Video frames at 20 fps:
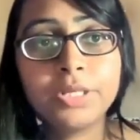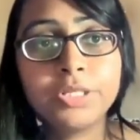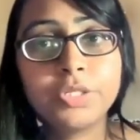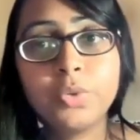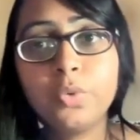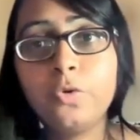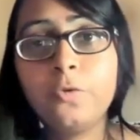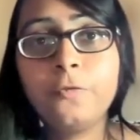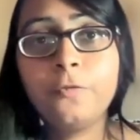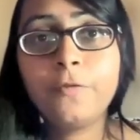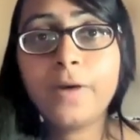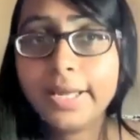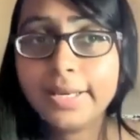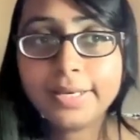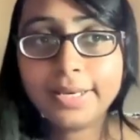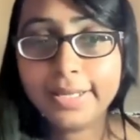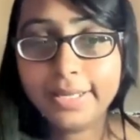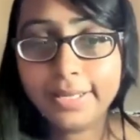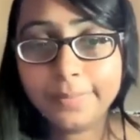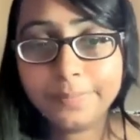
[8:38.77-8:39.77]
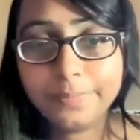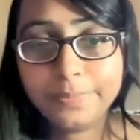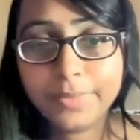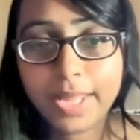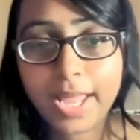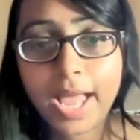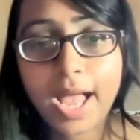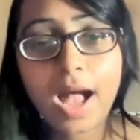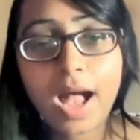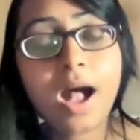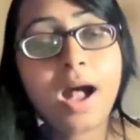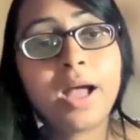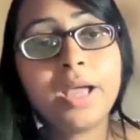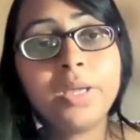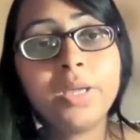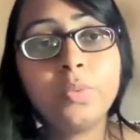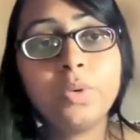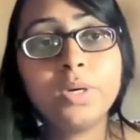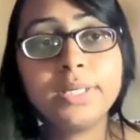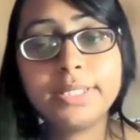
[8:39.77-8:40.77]
So finally,
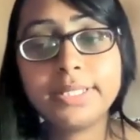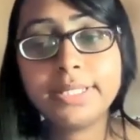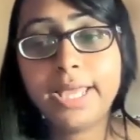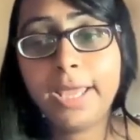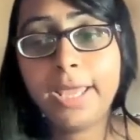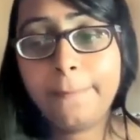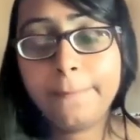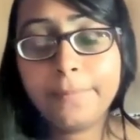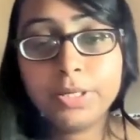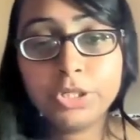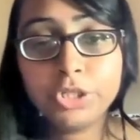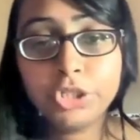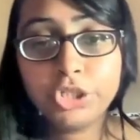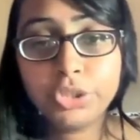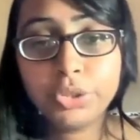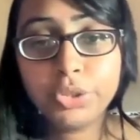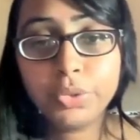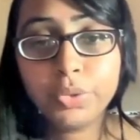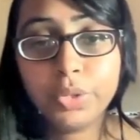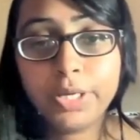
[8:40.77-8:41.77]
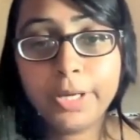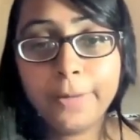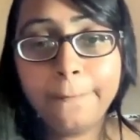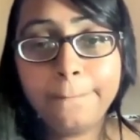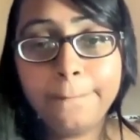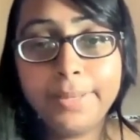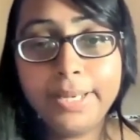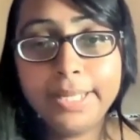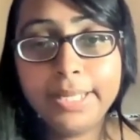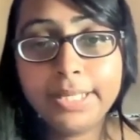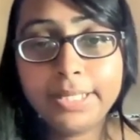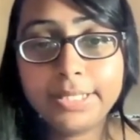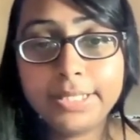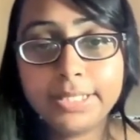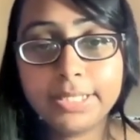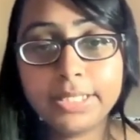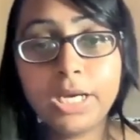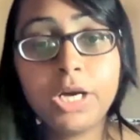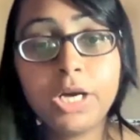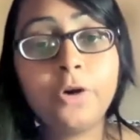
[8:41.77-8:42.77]
I was able to
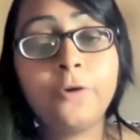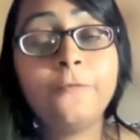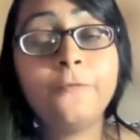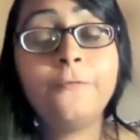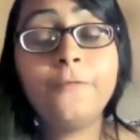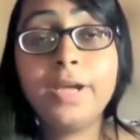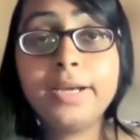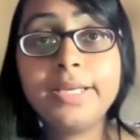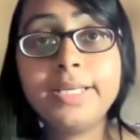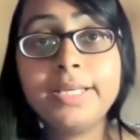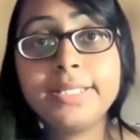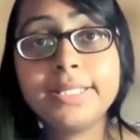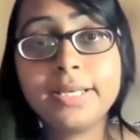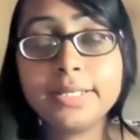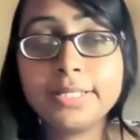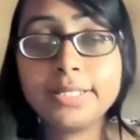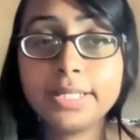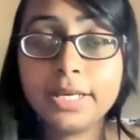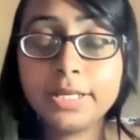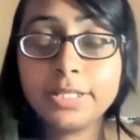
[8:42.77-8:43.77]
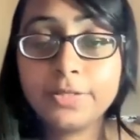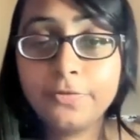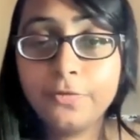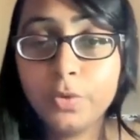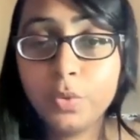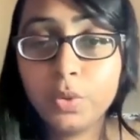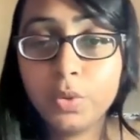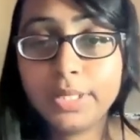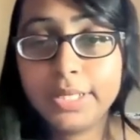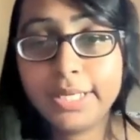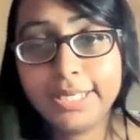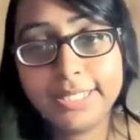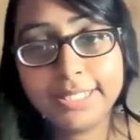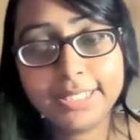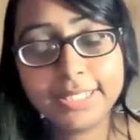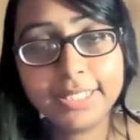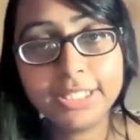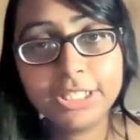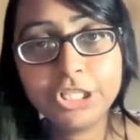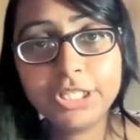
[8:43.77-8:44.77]
complete a very successful
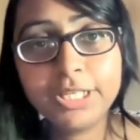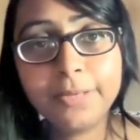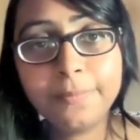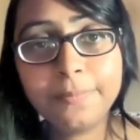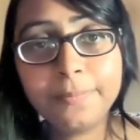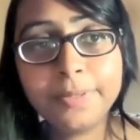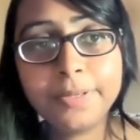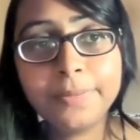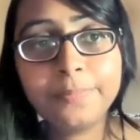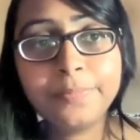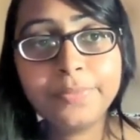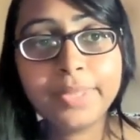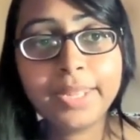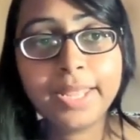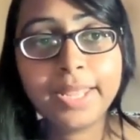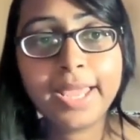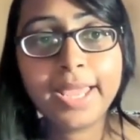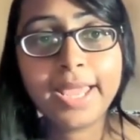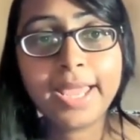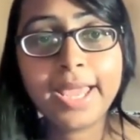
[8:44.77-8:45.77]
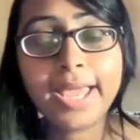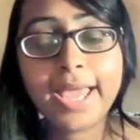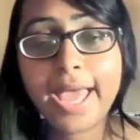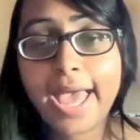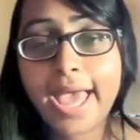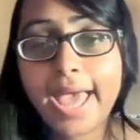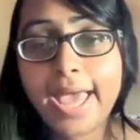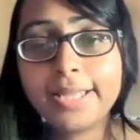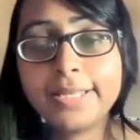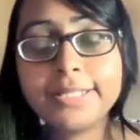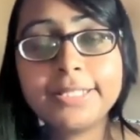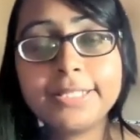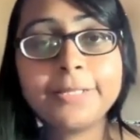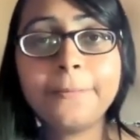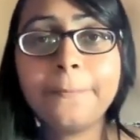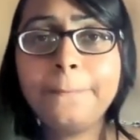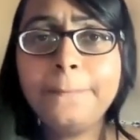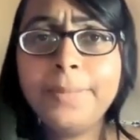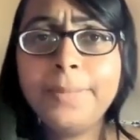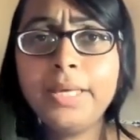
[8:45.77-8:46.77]
internship. And
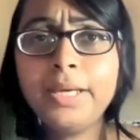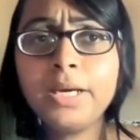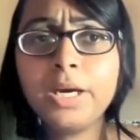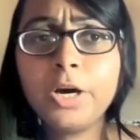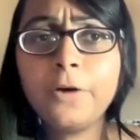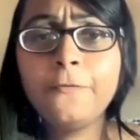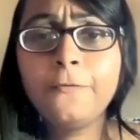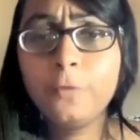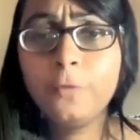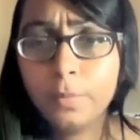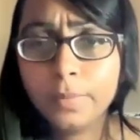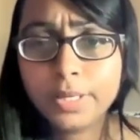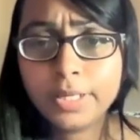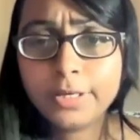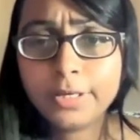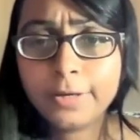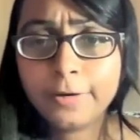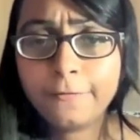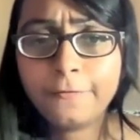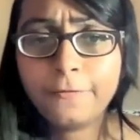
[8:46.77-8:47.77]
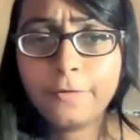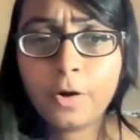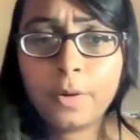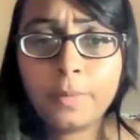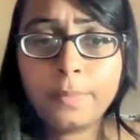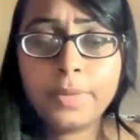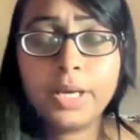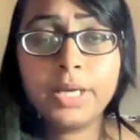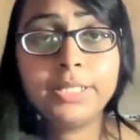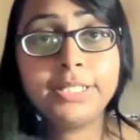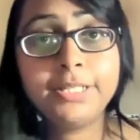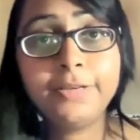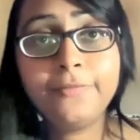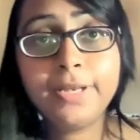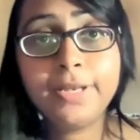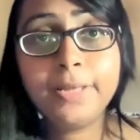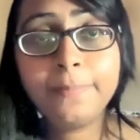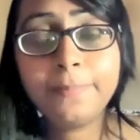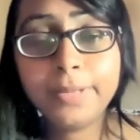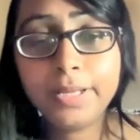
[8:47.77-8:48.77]
being a woman from a
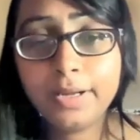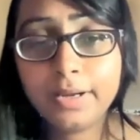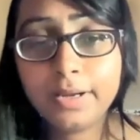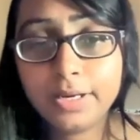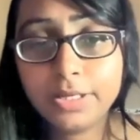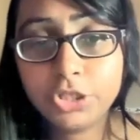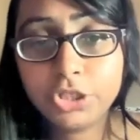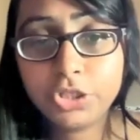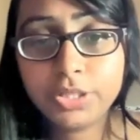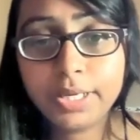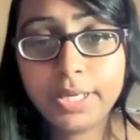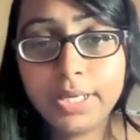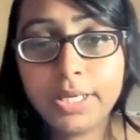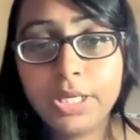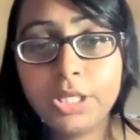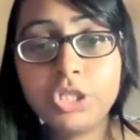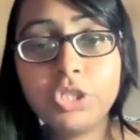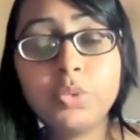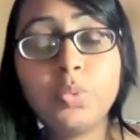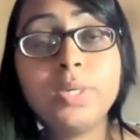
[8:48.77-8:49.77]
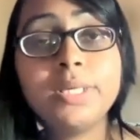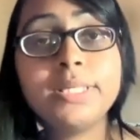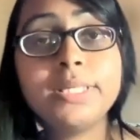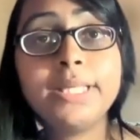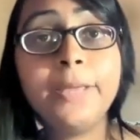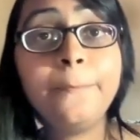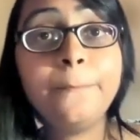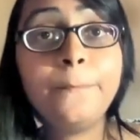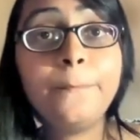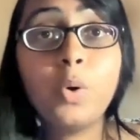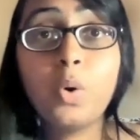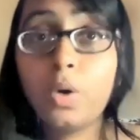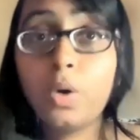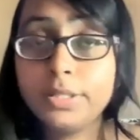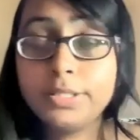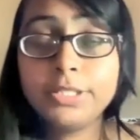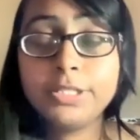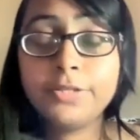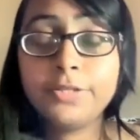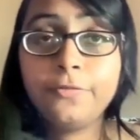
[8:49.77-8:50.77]
developing country, it was
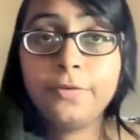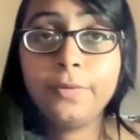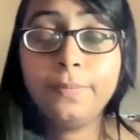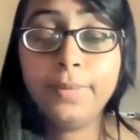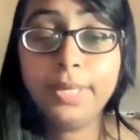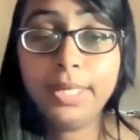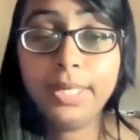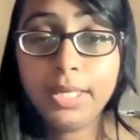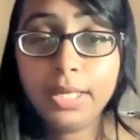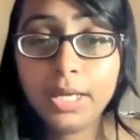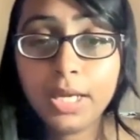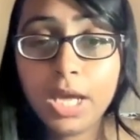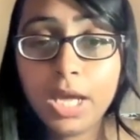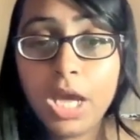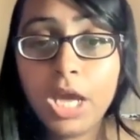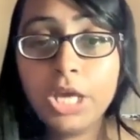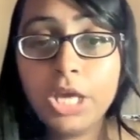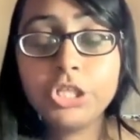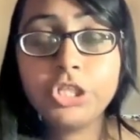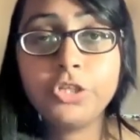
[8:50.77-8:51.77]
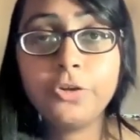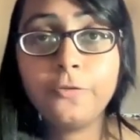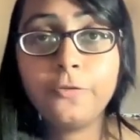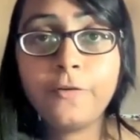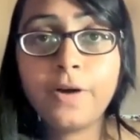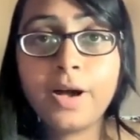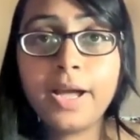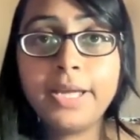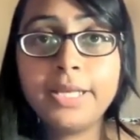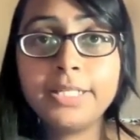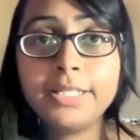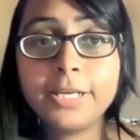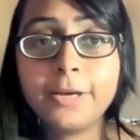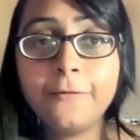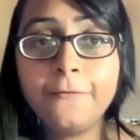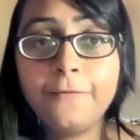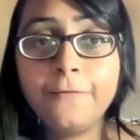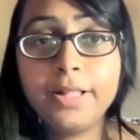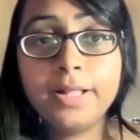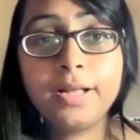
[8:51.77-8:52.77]
important for me to find
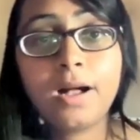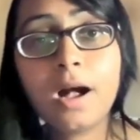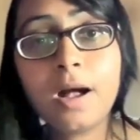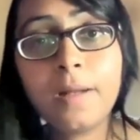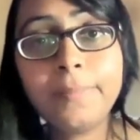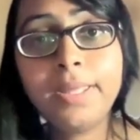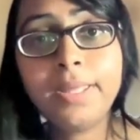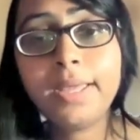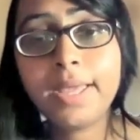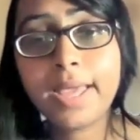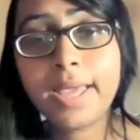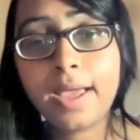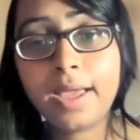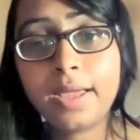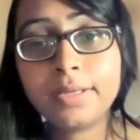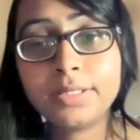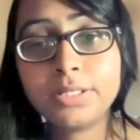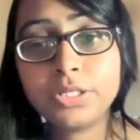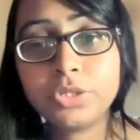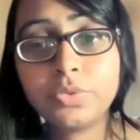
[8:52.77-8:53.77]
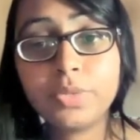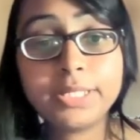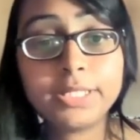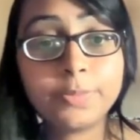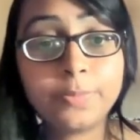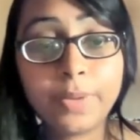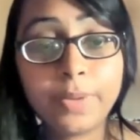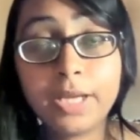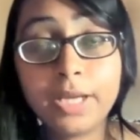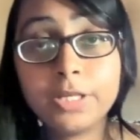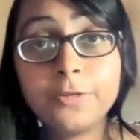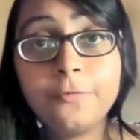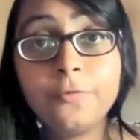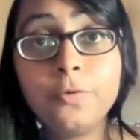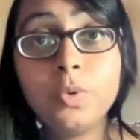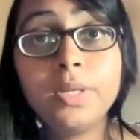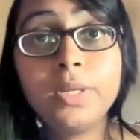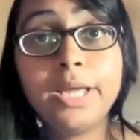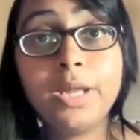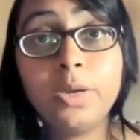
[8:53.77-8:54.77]
a welcoming and
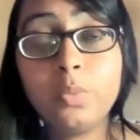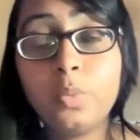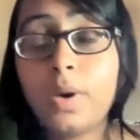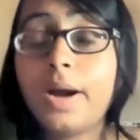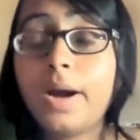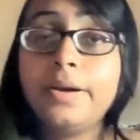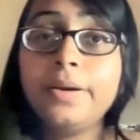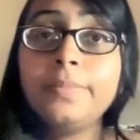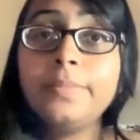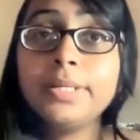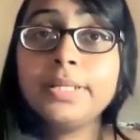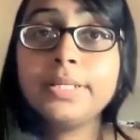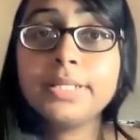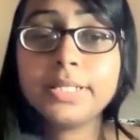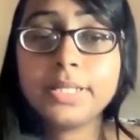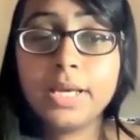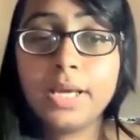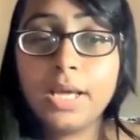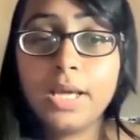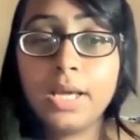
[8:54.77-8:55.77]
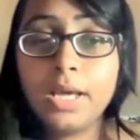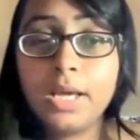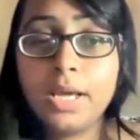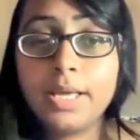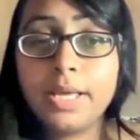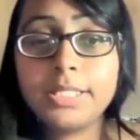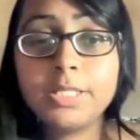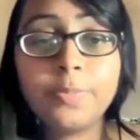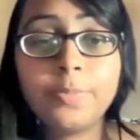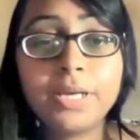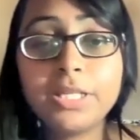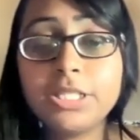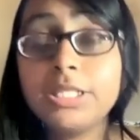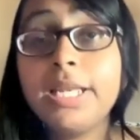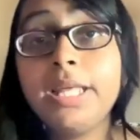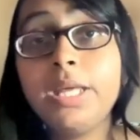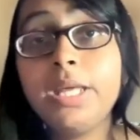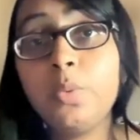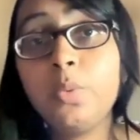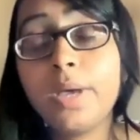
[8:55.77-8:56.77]
respectful environment,
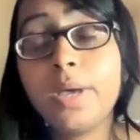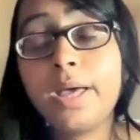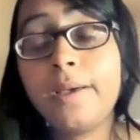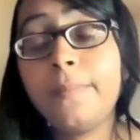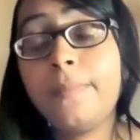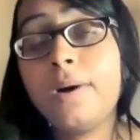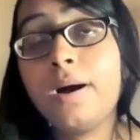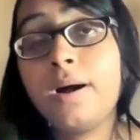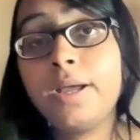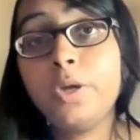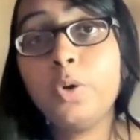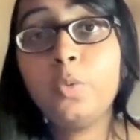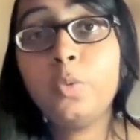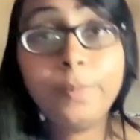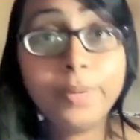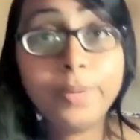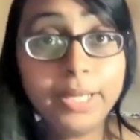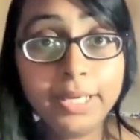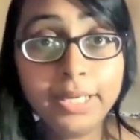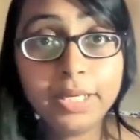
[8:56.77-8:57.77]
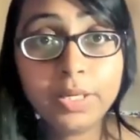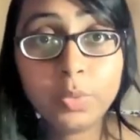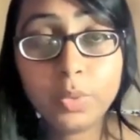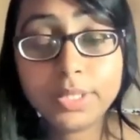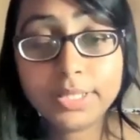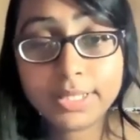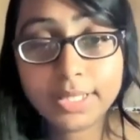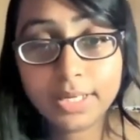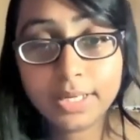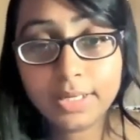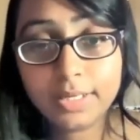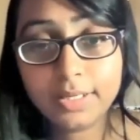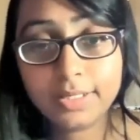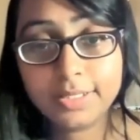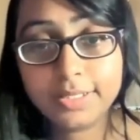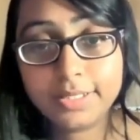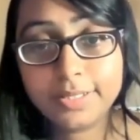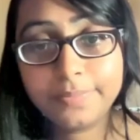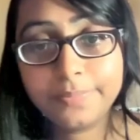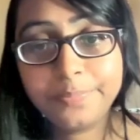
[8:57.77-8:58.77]
especially where my opinion was
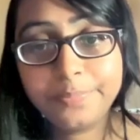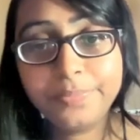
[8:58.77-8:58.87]
heard.